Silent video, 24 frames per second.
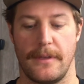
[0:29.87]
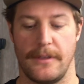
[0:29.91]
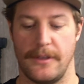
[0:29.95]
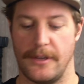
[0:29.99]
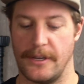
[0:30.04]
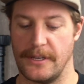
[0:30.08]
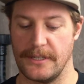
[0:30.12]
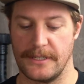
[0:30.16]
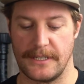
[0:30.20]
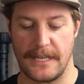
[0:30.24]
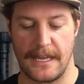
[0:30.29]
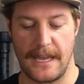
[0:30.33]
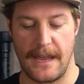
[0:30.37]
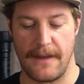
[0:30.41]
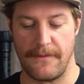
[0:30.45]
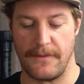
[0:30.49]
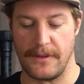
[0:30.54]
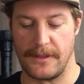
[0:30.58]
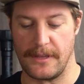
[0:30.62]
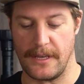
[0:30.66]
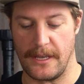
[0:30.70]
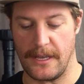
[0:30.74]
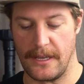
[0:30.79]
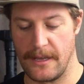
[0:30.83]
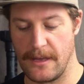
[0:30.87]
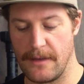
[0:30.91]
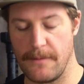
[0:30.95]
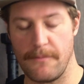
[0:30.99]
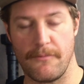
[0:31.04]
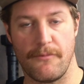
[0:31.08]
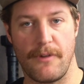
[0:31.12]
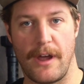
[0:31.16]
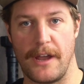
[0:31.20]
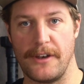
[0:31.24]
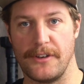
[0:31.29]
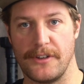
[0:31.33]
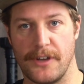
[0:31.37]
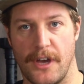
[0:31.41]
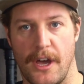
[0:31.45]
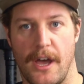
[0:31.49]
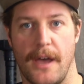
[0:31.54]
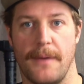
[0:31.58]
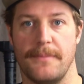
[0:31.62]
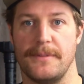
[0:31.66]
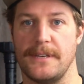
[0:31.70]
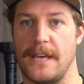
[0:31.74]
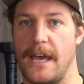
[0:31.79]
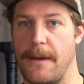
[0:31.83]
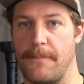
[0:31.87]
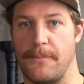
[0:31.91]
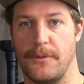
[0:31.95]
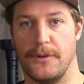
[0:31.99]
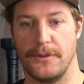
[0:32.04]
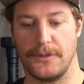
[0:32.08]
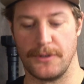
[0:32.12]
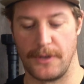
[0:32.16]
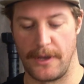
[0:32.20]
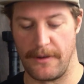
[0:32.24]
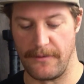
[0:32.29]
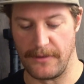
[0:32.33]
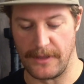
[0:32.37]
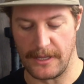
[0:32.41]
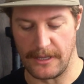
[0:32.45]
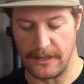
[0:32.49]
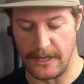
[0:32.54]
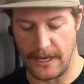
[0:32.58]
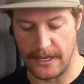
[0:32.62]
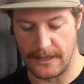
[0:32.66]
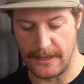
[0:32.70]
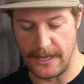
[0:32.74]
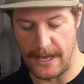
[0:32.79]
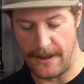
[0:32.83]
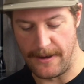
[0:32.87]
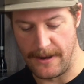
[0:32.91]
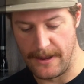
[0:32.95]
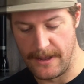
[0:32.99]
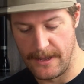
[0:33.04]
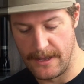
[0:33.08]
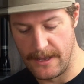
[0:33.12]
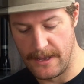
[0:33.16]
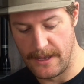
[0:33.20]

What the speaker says: you can see everything, run times, outputs, everything like that.